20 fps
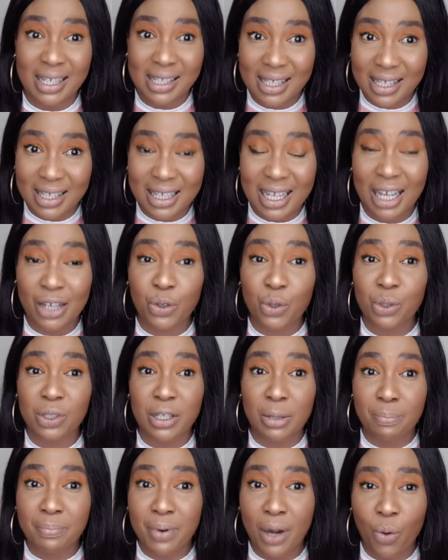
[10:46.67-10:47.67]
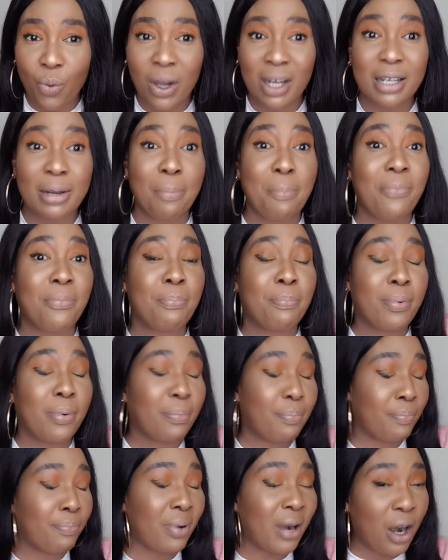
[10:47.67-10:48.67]
see that use the
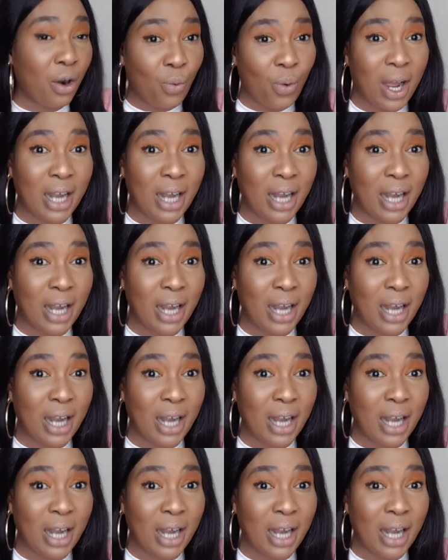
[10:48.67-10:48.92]
brown